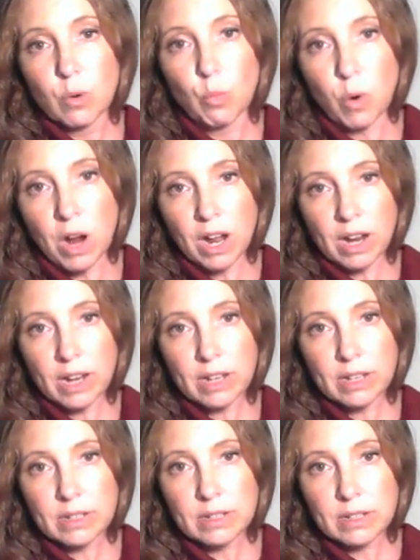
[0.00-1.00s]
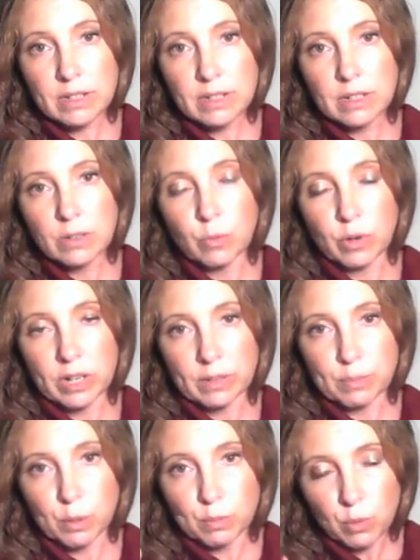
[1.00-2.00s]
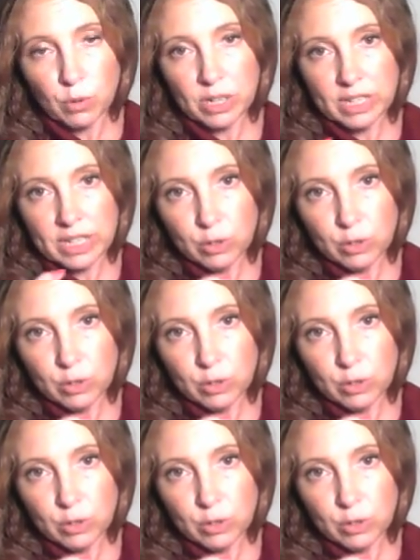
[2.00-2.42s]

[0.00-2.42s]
Why would a purportedly